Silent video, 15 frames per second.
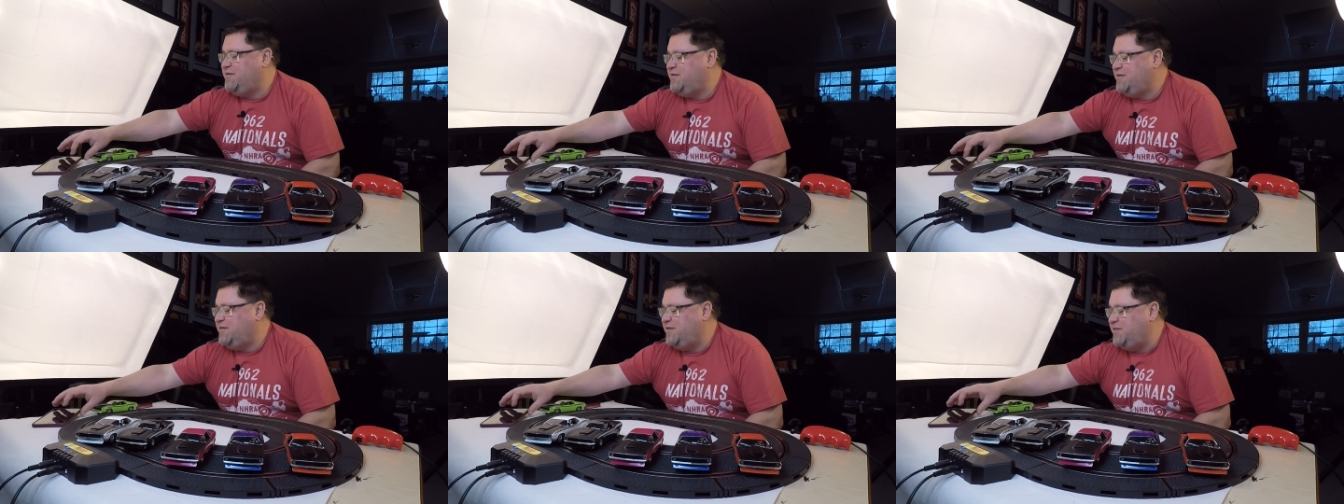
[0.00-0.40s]

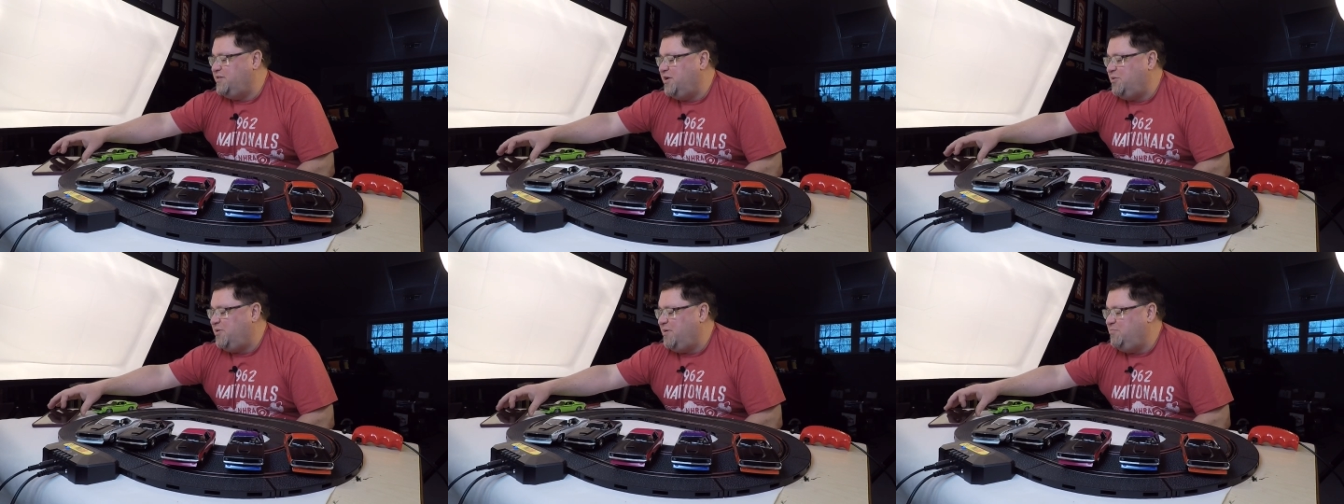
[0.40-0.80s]

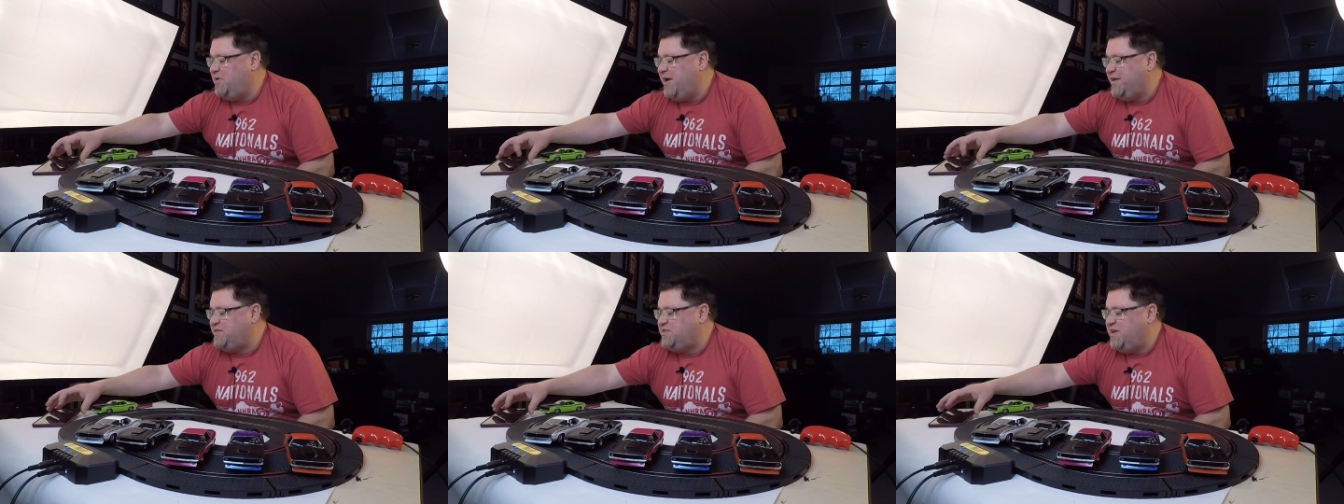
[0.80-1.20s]
No, I'm
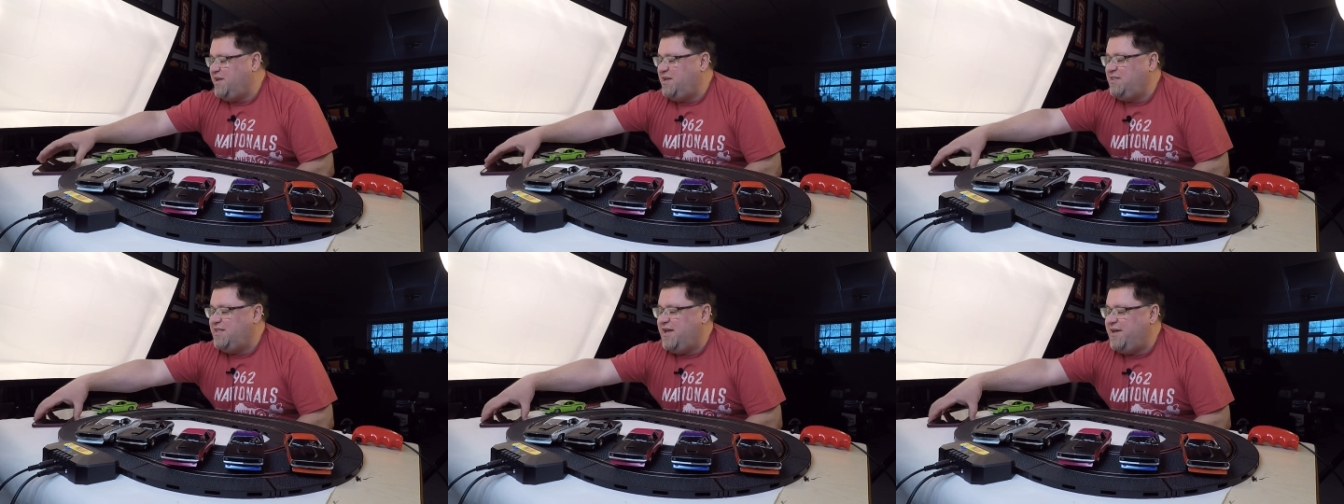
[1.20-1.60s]
not
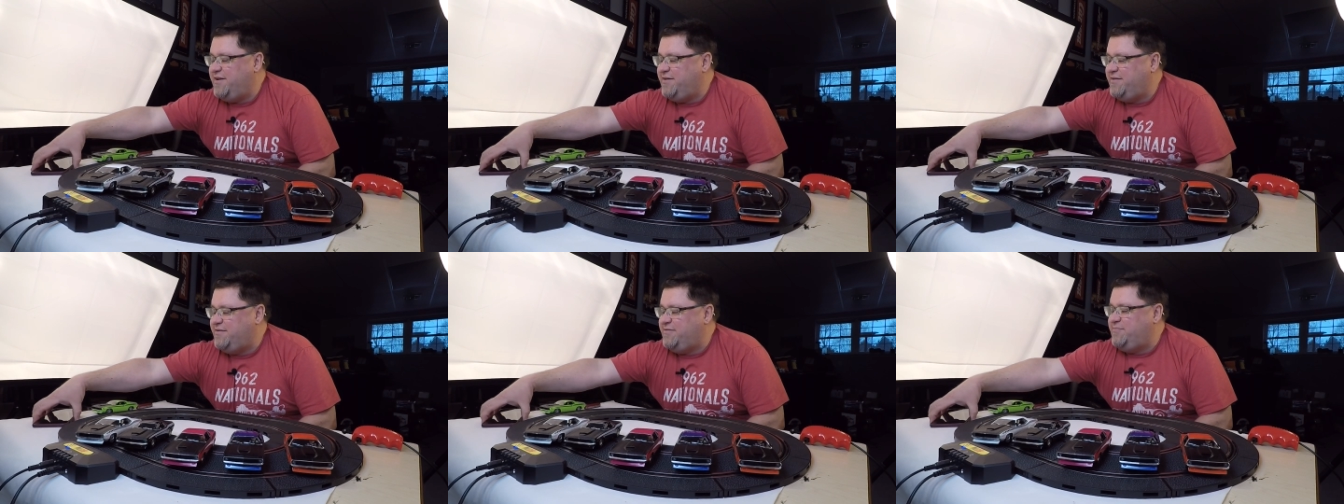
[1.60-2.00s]
taking that.
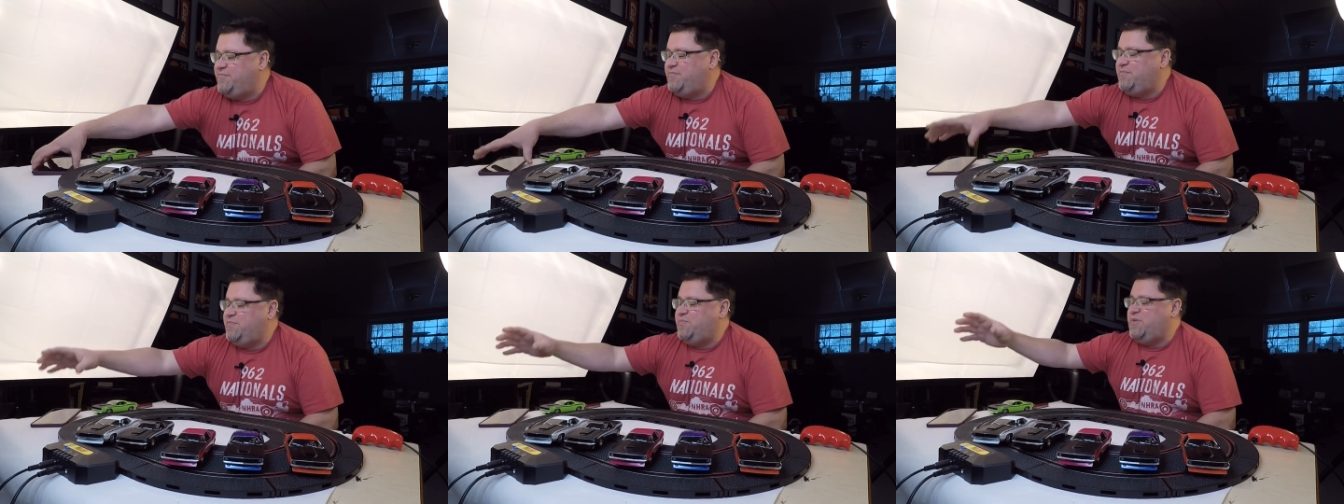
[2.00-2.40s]

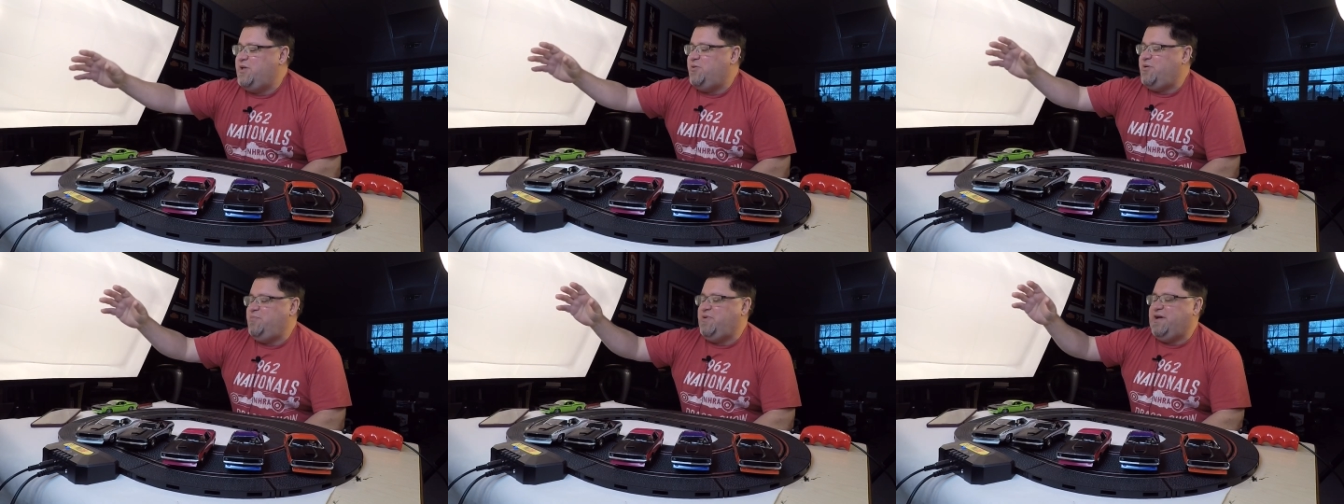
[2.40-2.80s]

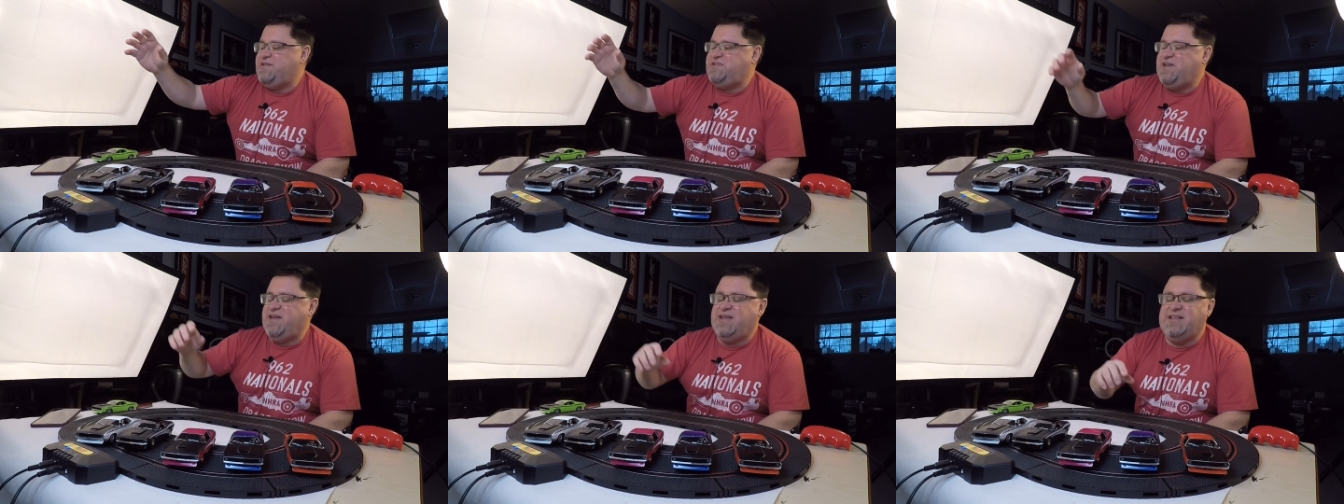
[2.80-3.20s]
No, I'm not
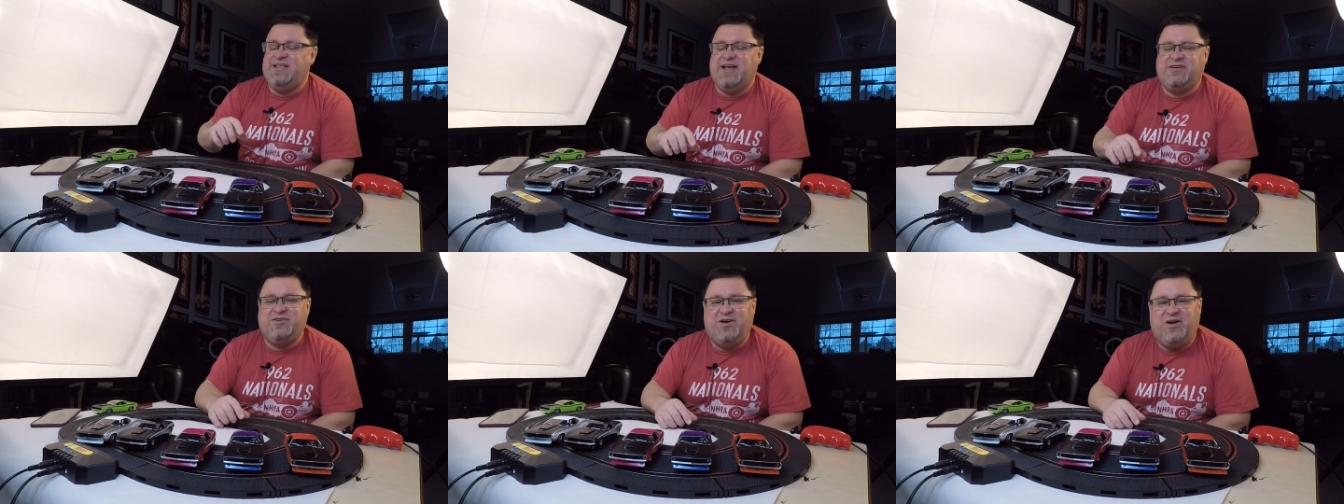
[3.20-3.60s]
taking
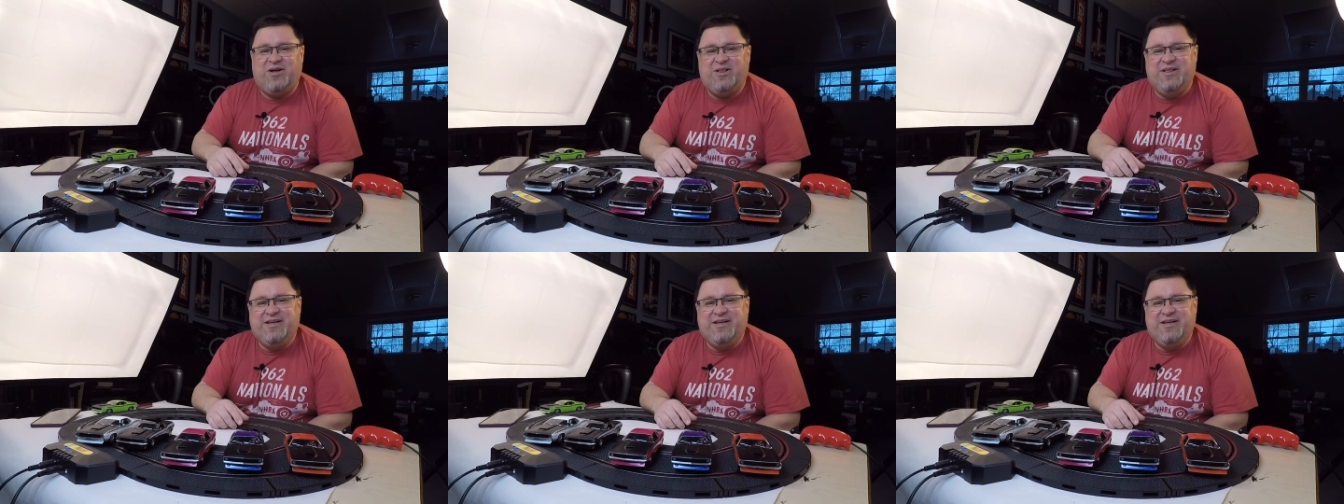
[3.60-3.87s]
that call.